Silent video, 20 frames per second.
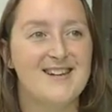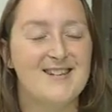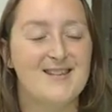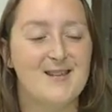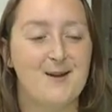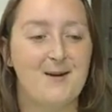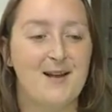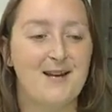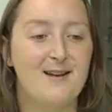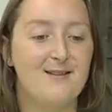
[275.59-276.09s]

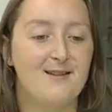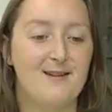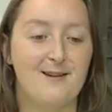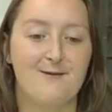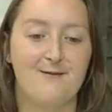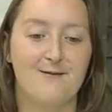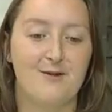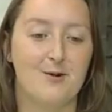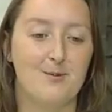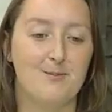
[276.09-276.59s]
So anything
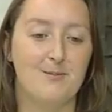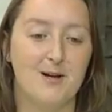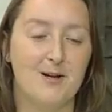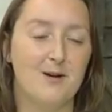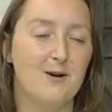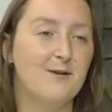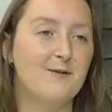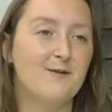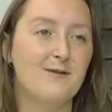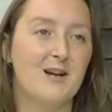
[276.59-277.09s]
from a
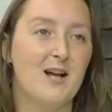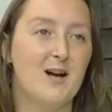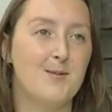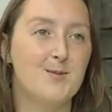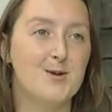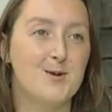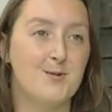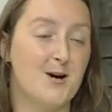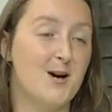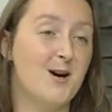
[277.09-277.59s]
golf
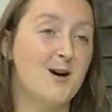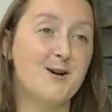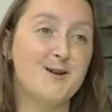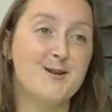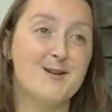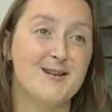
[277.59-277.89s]
club to a heart